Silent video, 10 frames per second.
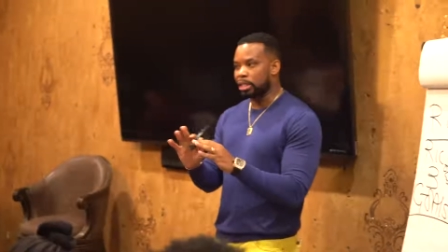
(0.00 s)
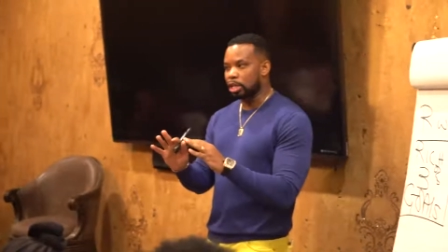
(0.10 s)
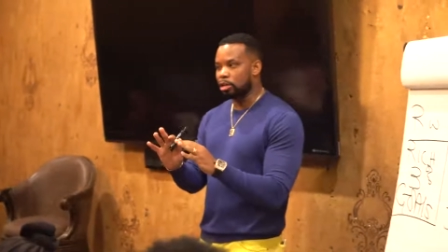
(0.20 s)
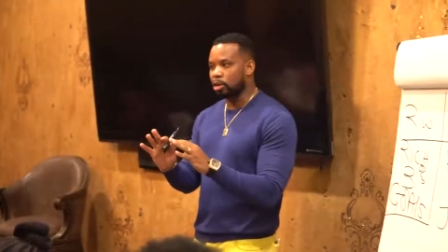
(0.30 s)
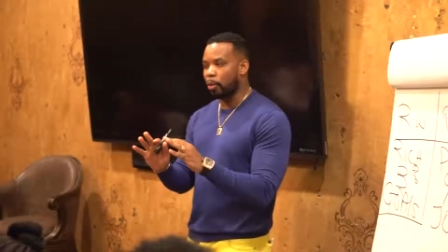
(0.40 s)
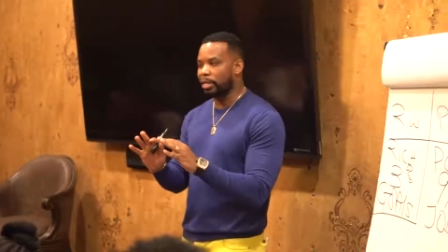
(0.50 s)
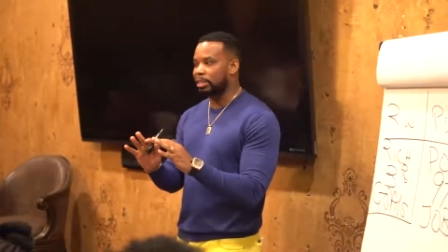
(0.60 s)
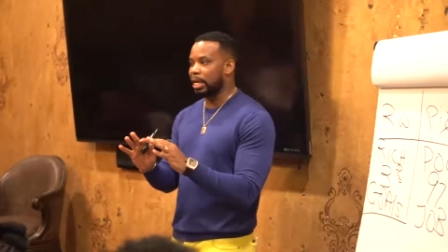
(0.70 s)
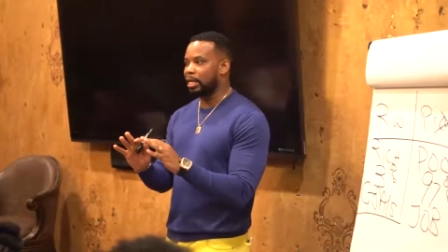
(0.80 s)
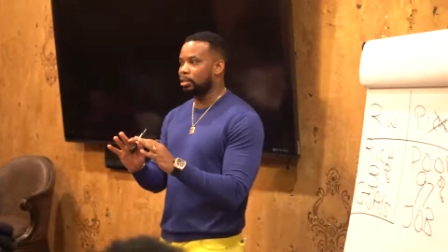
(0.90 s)
take you a quick
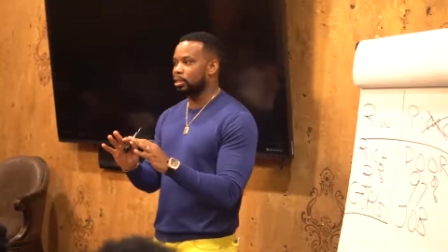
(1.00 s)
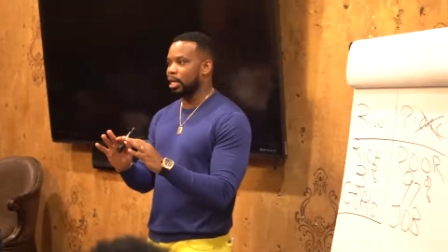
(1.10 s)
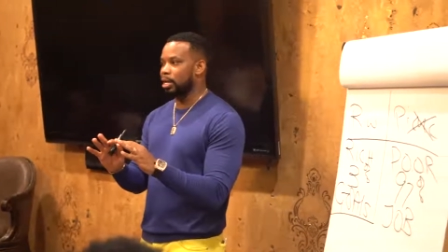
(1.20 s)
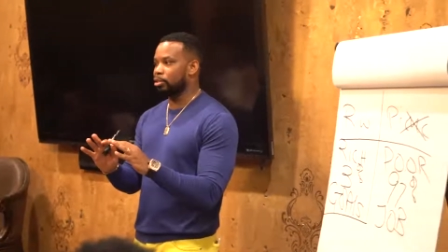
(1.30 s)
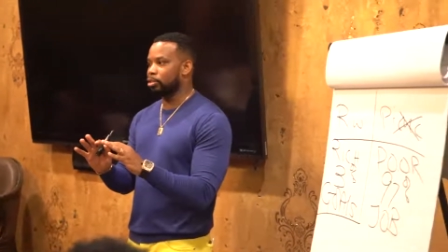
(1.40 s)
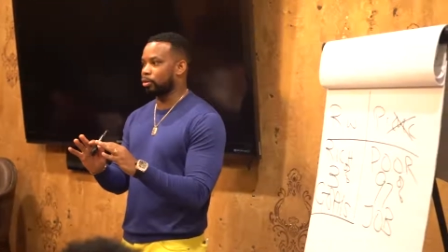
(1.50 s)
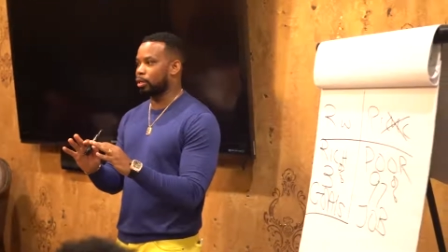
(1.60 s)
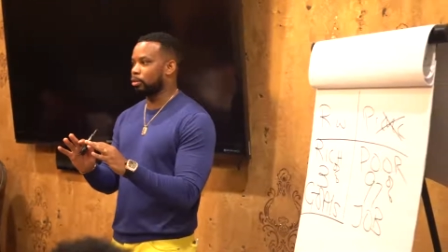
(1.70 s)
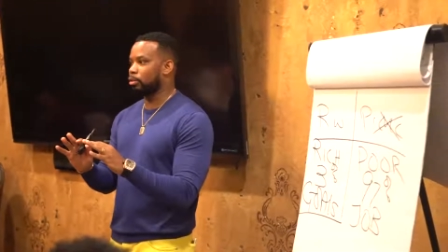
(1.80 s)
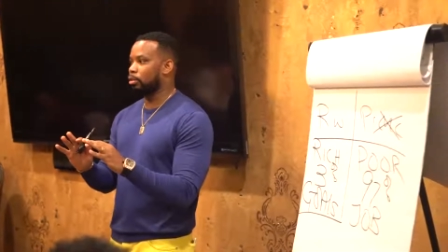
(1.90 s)
second to
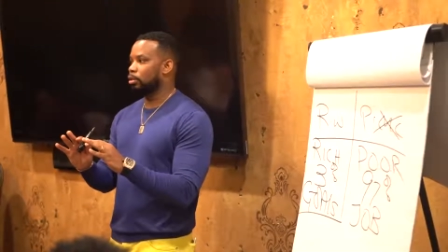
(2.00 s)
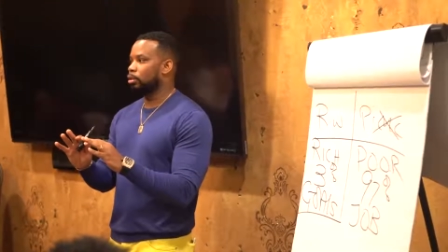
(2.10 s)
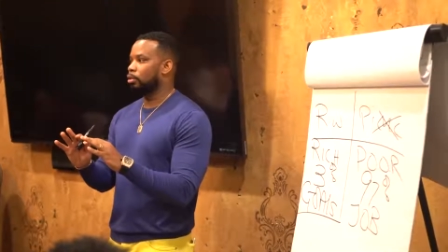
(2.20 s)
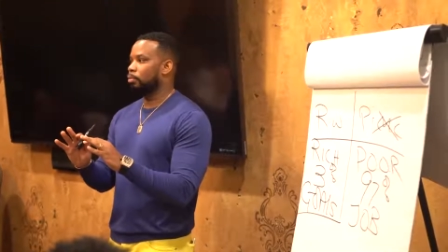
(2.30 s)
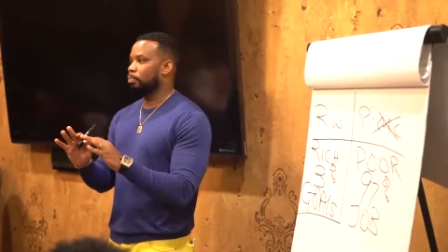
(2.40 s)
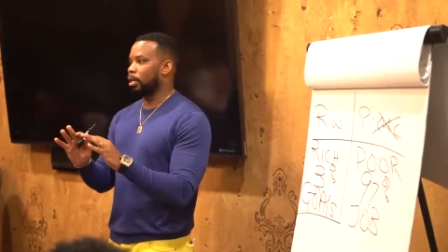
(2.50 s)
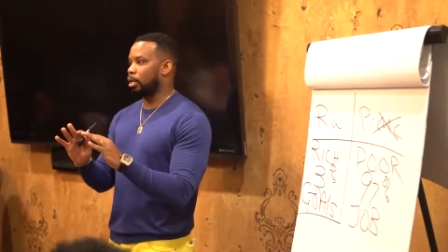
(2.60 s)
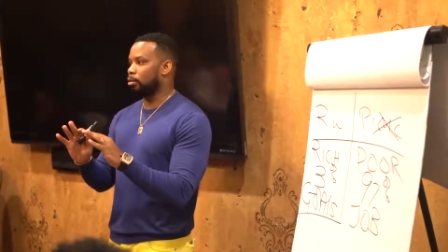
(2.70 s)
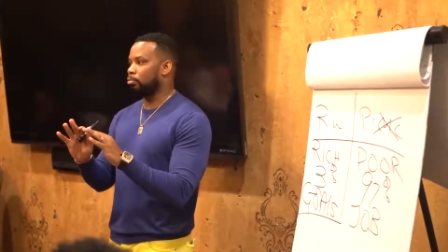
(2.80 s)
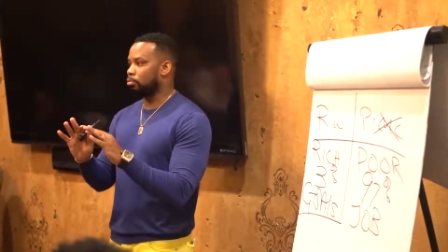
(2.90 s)
answer it,
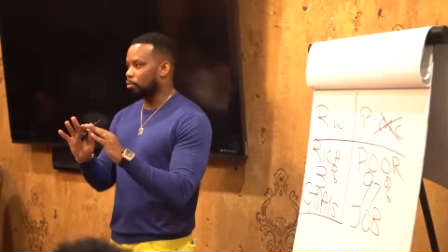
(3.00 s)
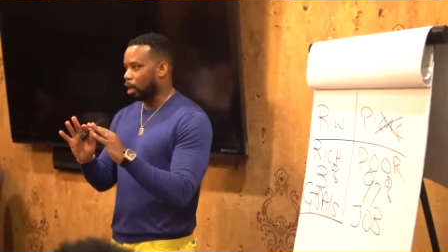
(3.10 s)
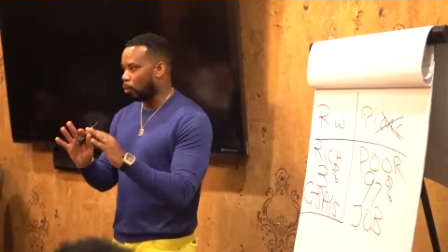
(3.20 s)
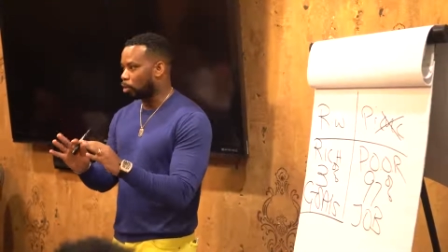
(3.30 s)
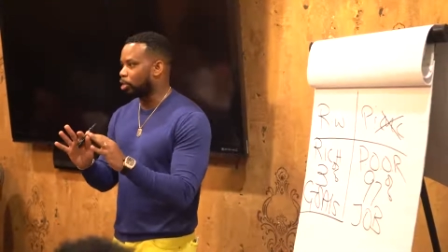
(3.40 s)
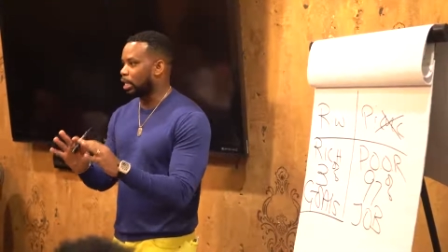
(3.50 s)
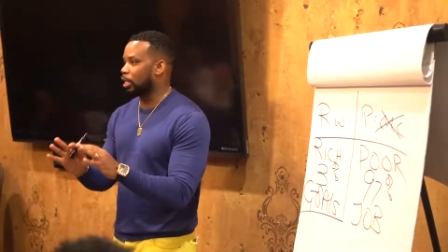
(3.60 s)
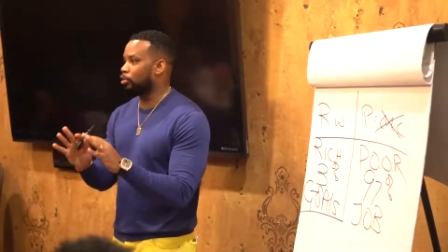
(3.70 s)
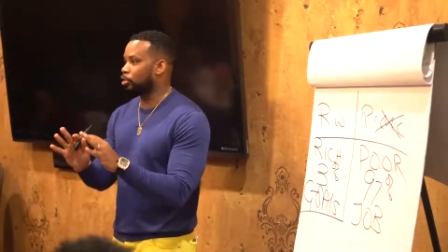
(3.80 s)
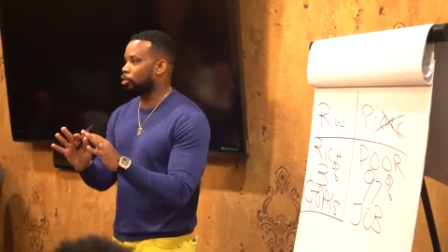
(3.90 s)
but I want you to
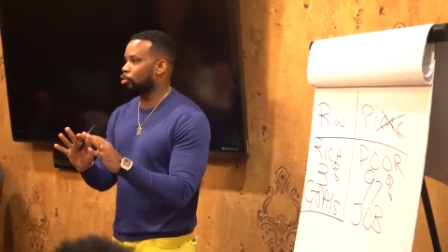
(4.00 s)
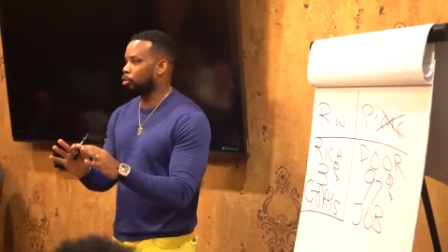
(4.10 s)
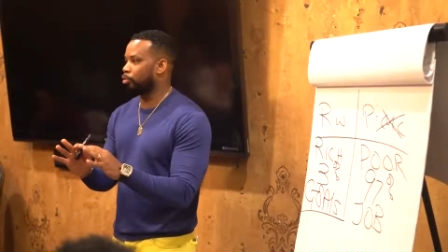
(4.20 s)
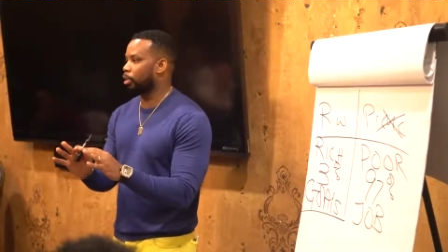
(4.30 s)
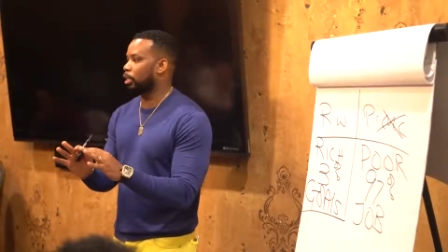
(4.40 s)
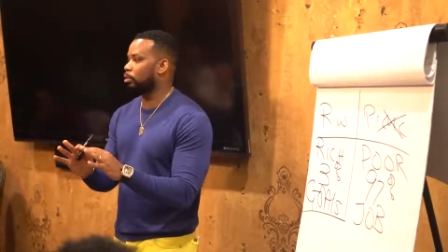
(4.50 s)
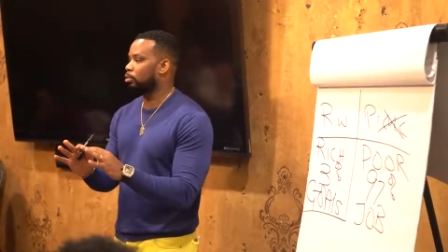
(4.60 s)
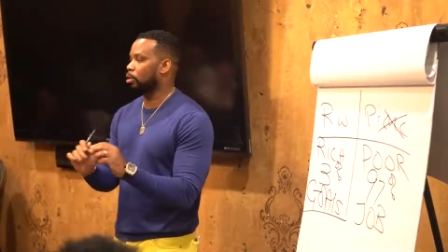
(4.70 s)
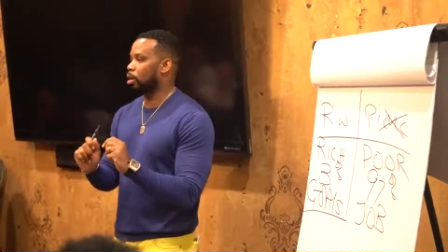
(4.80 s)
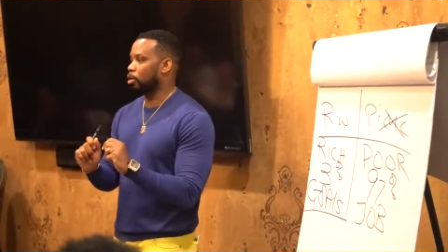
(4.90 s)
answer this truthfully.
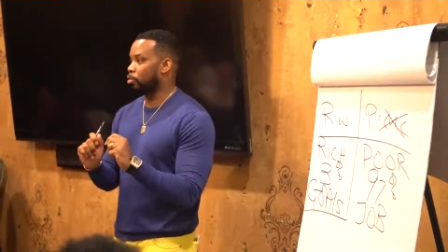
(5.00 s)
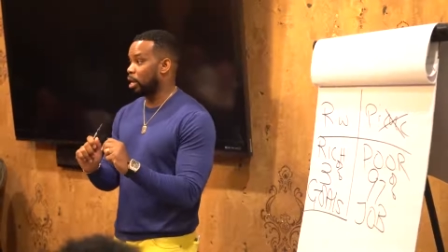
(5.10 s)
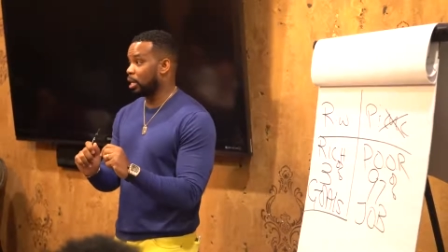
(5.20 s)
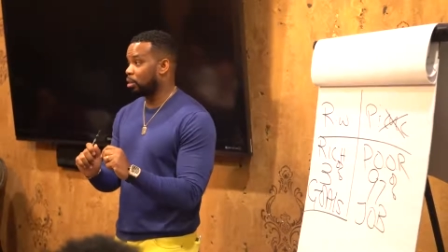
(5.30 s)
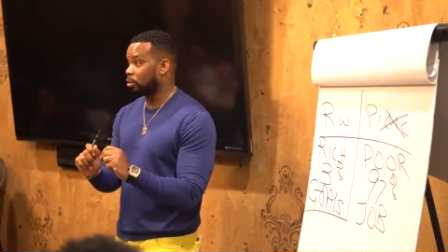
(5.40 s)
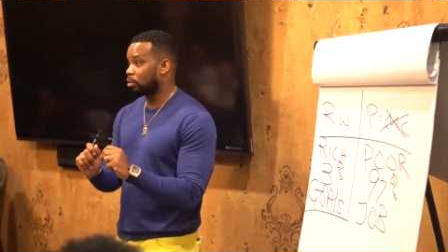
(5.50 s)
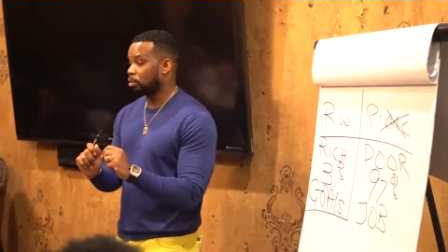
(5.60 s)
All right, you ready?